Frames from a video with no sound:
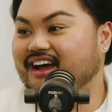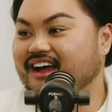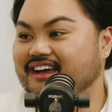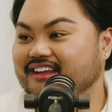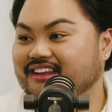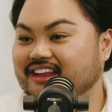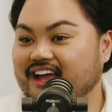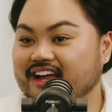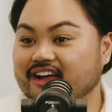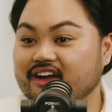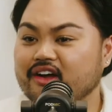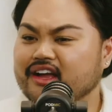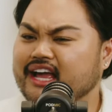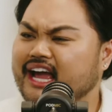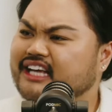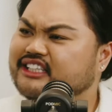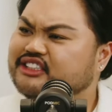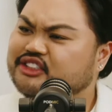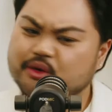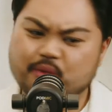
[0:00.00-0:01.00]
I are like,
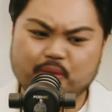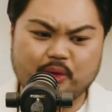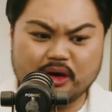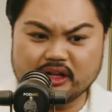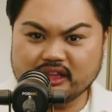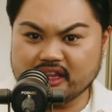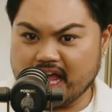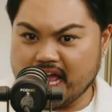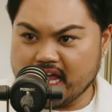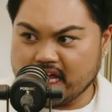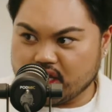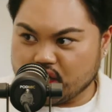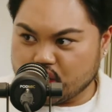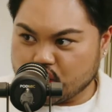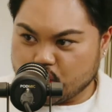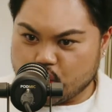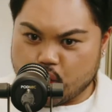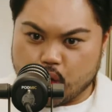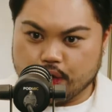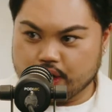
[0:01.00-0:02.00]
okay, so what, like, you
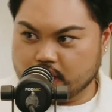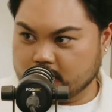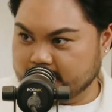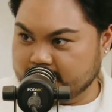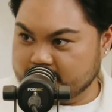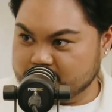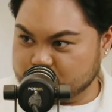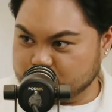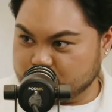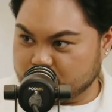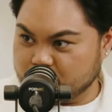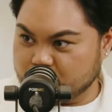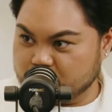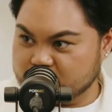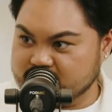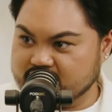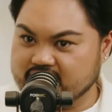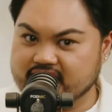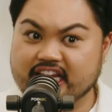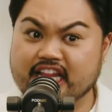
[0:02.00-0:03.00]
know, oil cleanser are you
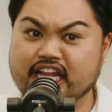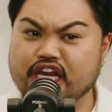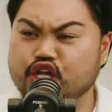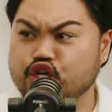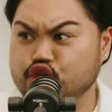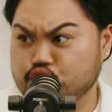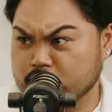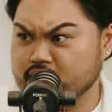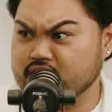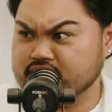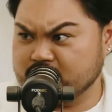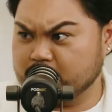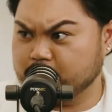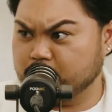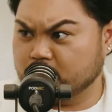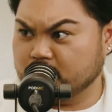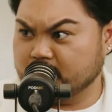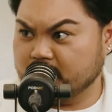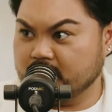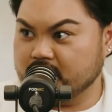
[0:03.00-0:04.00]
using, and then are you doing a
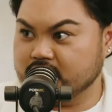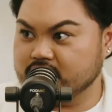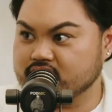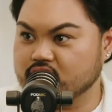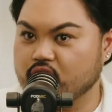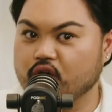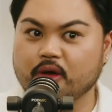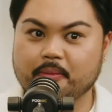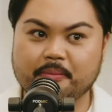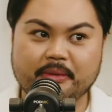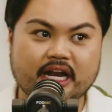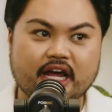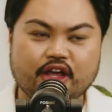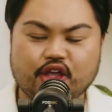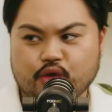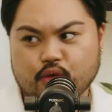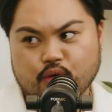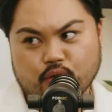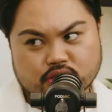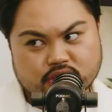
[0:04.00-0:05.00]
double cleanse? Oh, but are
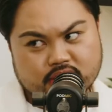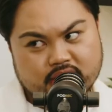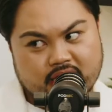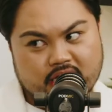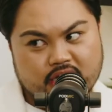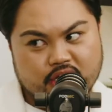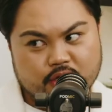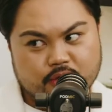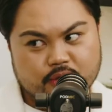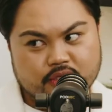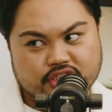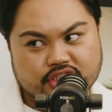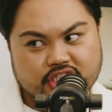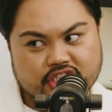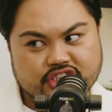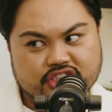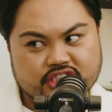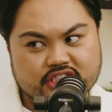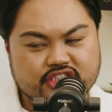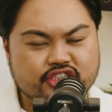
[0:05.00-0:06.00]
you also getting your
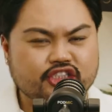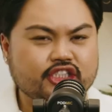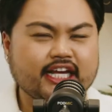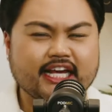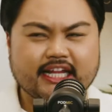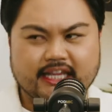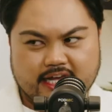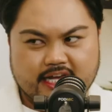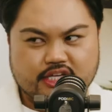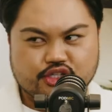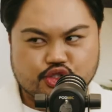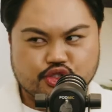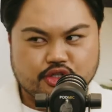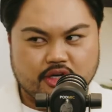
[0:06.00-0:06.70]
injections? Do you get lace